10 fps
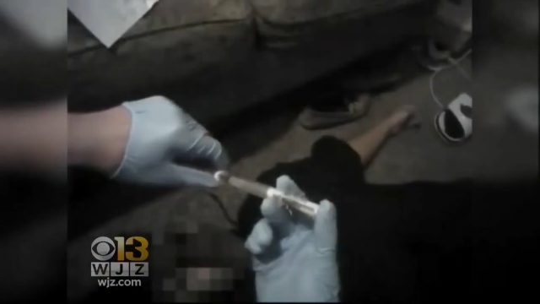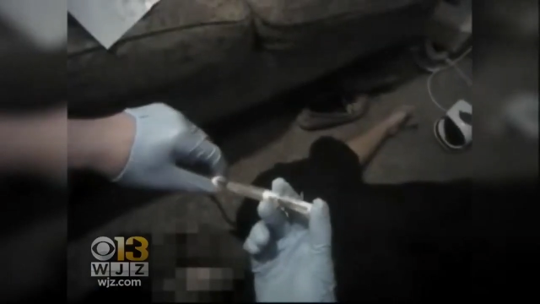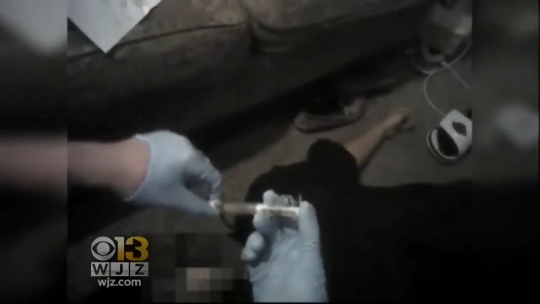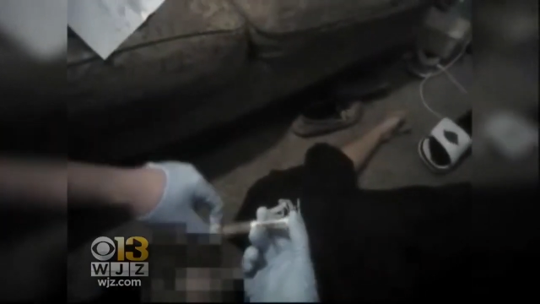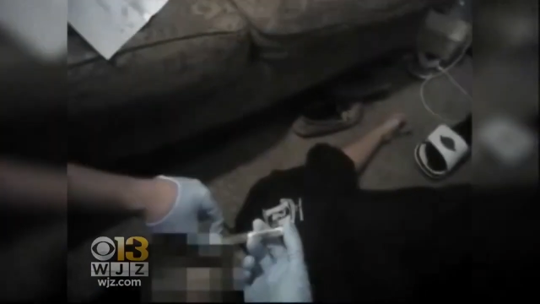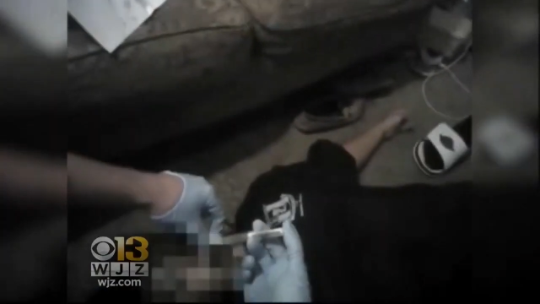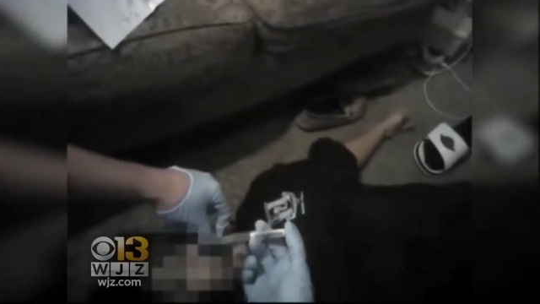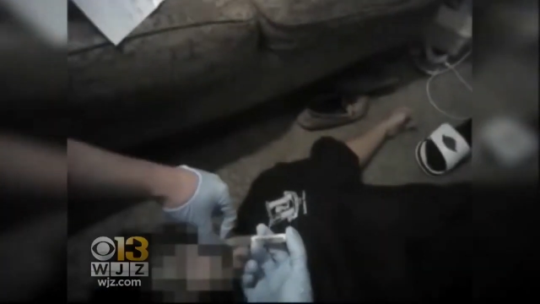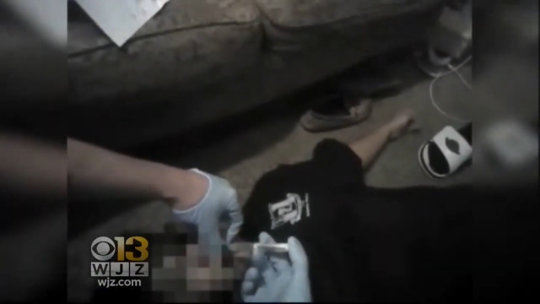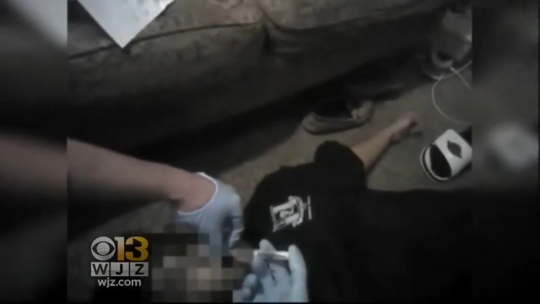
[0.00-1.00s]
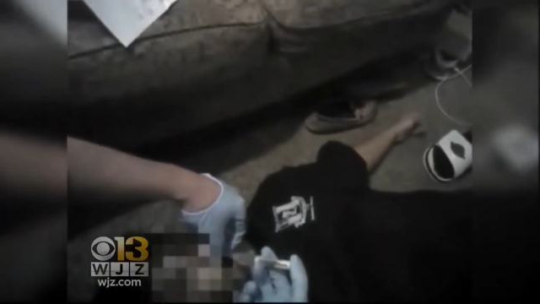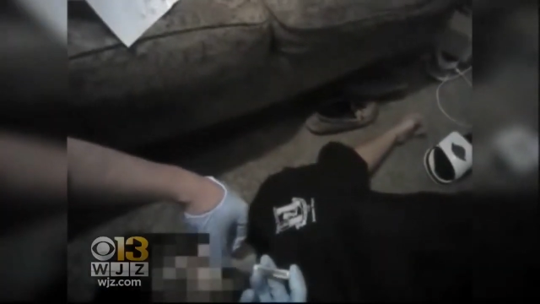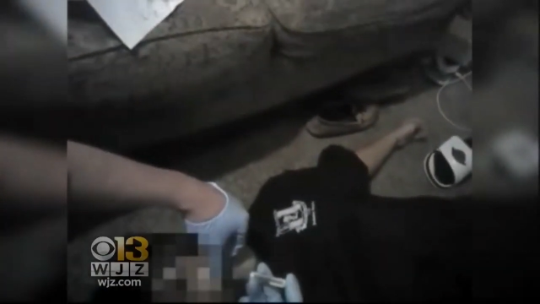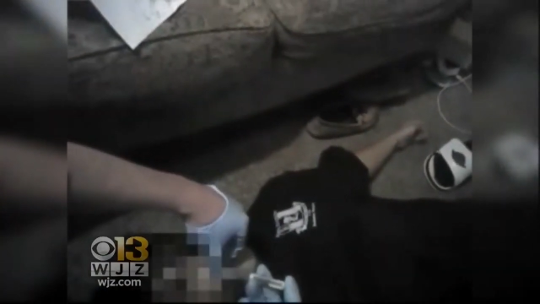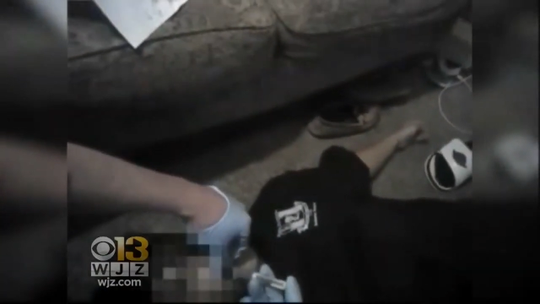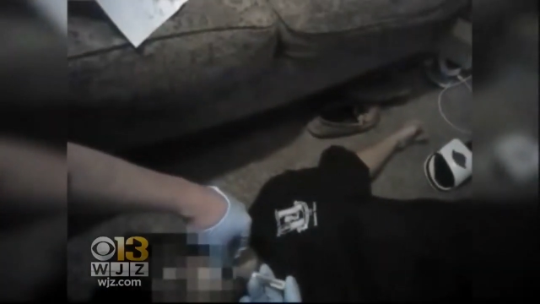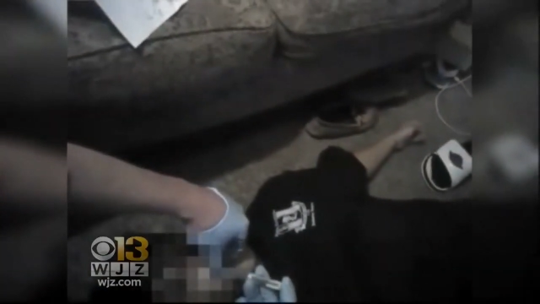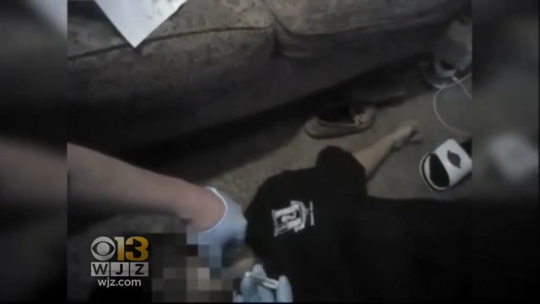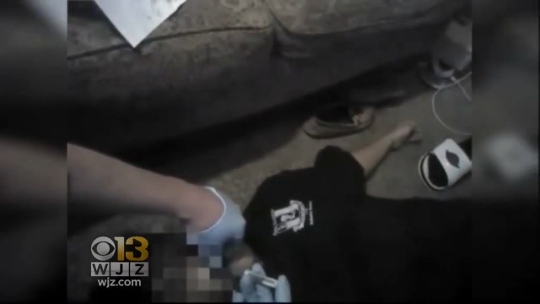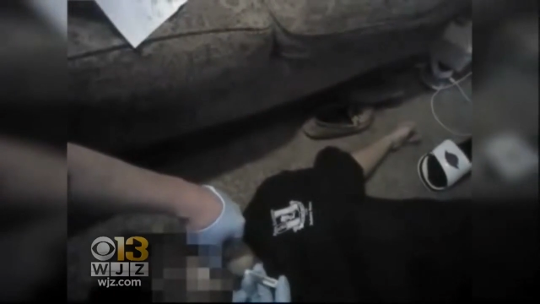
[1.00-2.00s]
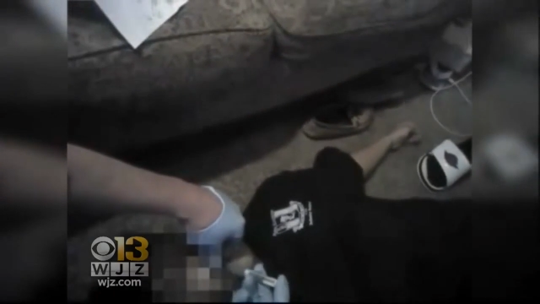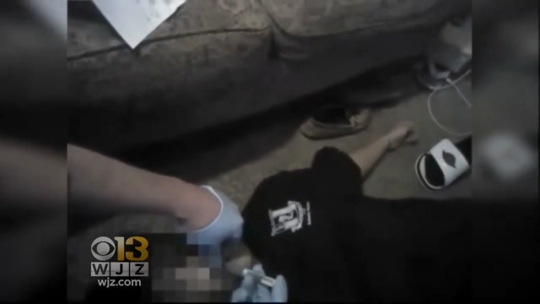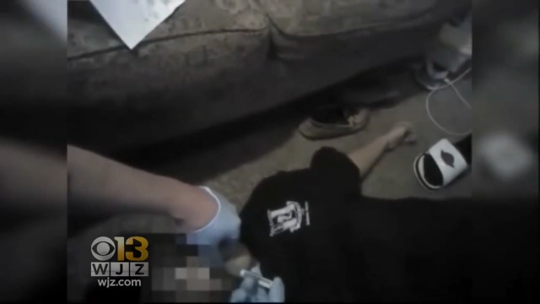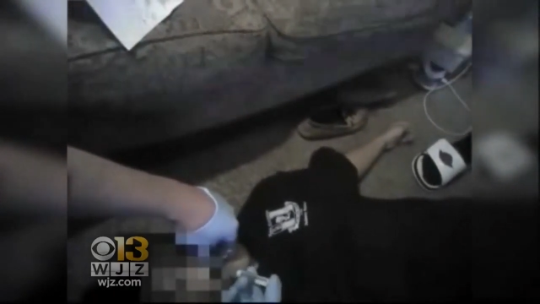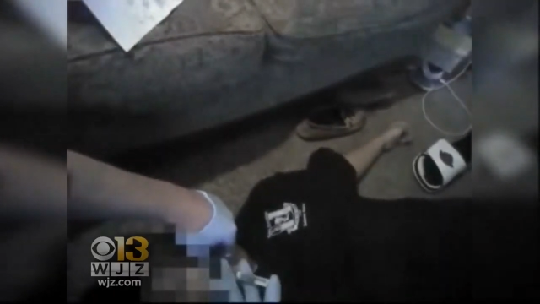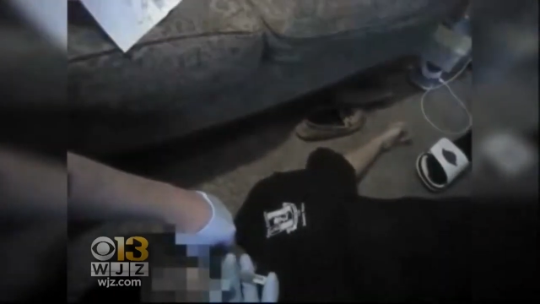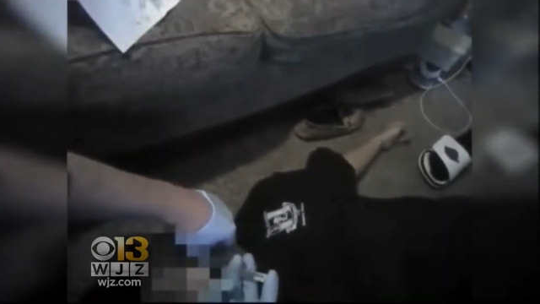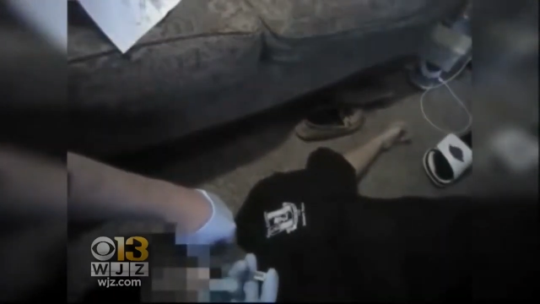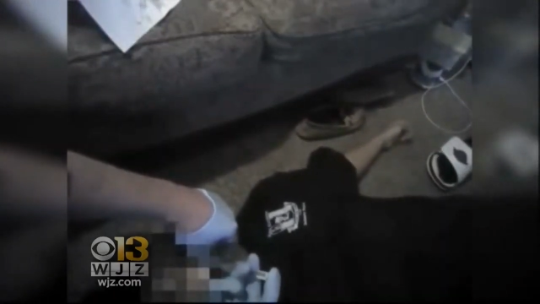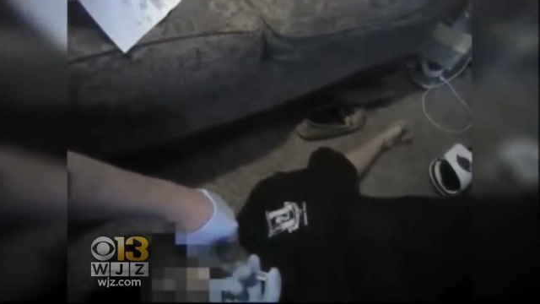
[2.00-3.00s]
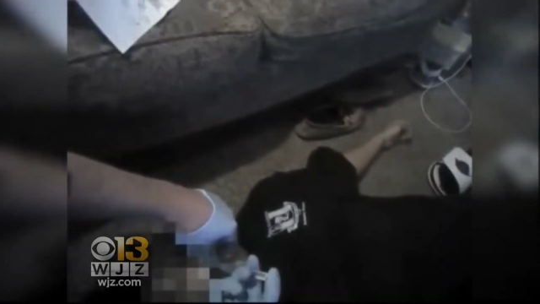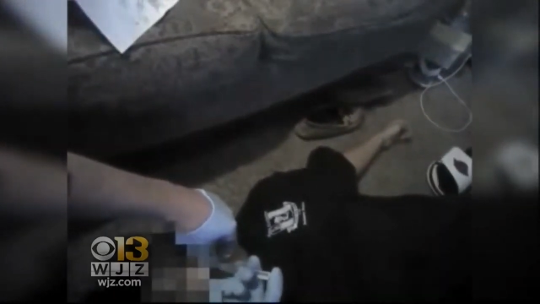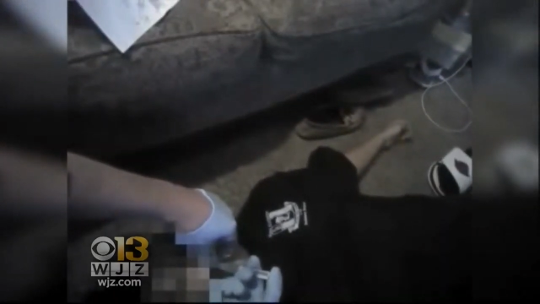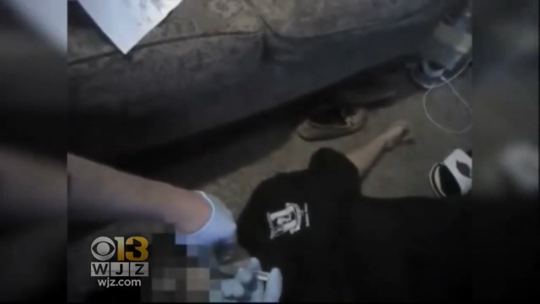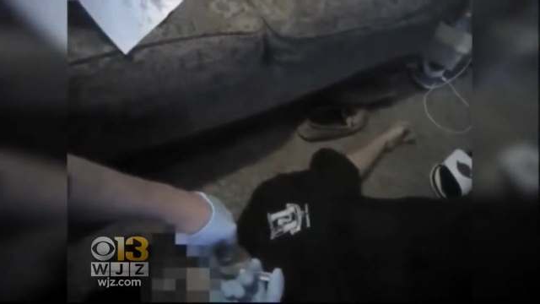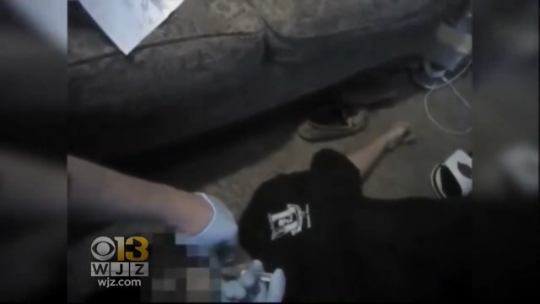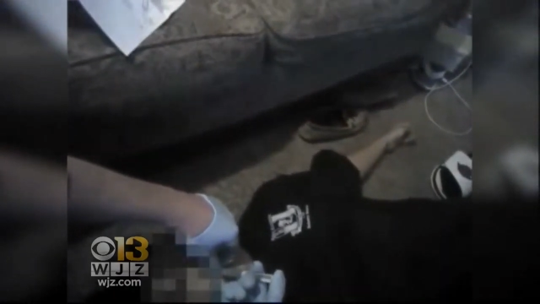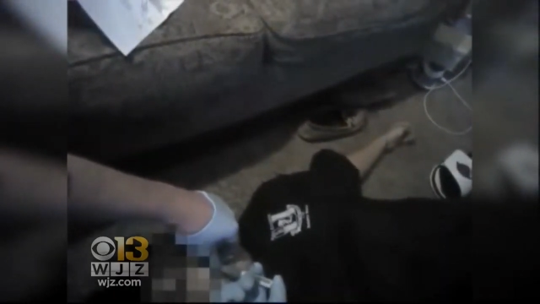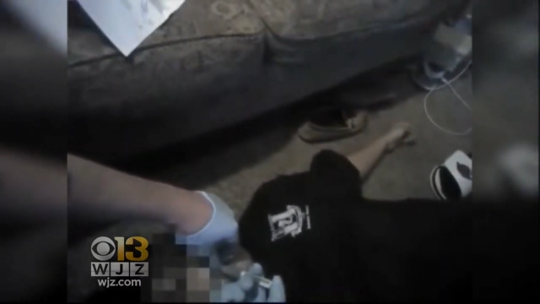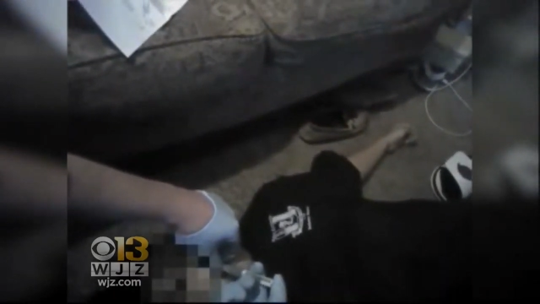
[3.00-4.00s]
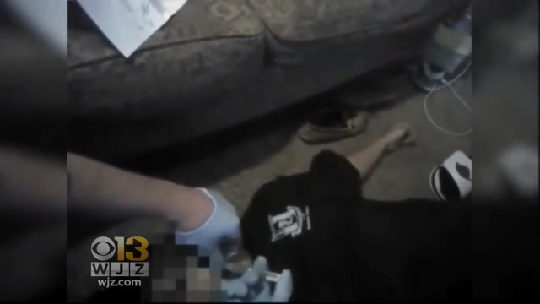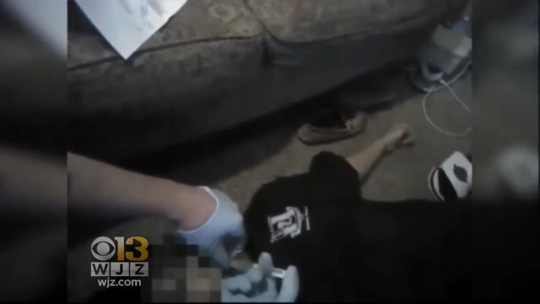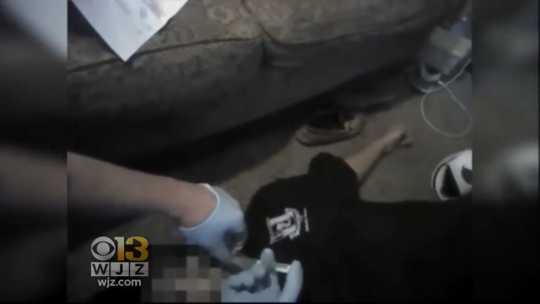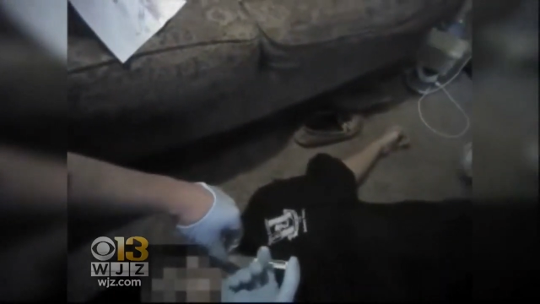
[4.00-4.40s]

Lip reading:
[unreadable: no face in view]